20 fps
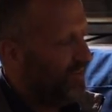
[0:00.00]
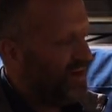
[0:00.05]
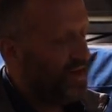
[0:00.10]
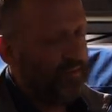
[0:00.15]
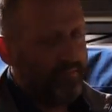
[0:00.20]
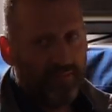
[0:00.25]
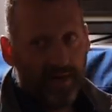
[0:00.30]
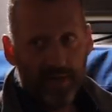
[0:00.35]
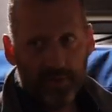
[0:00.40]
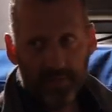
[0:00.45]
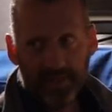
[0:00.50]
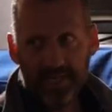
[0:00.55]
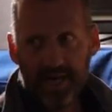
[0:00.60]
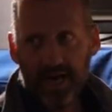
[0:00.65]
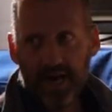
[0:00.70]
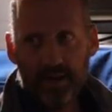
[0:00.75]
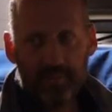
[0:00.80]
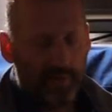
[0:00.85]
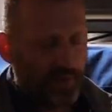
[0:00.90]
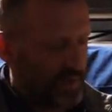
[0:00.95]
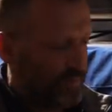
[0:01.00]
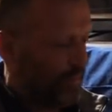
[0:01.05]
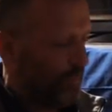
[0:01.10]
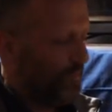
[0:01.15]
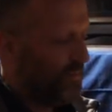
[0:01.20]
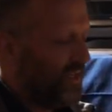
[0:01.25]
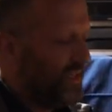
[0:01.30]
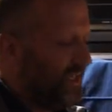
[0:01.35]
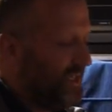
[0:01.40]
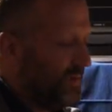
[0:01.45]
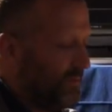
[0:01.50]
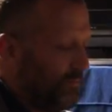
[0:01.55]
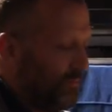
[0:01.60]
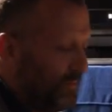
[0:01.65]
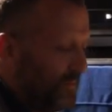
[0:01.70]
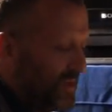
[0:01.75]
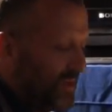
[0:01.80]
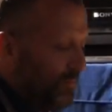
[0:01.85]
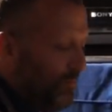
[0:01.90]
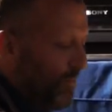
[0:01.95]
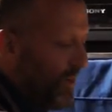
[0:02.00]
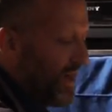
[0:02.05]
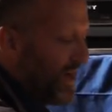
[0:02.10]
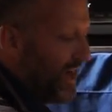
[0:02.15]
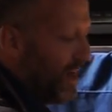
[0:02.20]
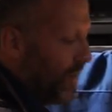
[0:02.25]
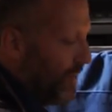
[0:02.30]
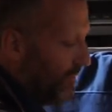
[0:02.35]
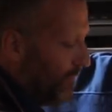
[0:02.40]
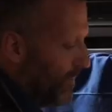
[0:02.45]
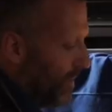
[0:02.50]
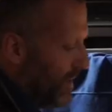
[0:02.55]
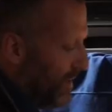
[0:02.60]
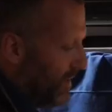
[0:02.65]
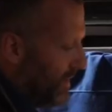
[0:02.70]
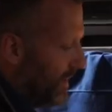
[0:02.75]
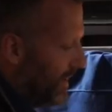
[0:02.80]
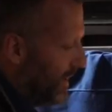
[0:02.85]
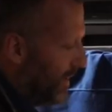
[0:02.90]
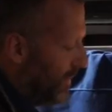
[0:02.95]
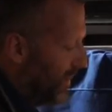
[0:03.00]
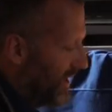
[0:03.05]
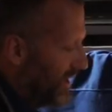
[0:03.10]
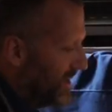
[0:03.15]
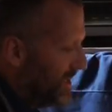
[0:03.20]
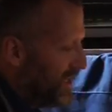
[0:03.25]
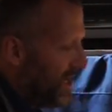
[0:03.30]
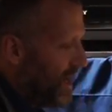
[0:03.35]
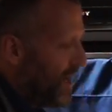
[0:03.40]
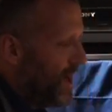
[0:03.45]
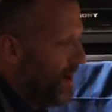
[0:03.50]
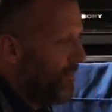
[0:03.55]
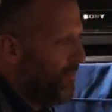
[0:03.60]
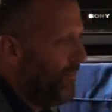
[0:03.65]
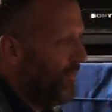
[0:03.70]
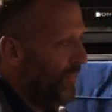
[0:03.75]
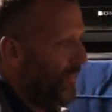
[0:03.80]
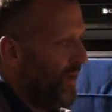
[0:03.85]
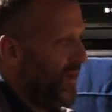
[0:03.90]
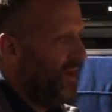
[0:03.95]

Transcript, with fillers: but in real time, it was probably sp spread over a little bit of time.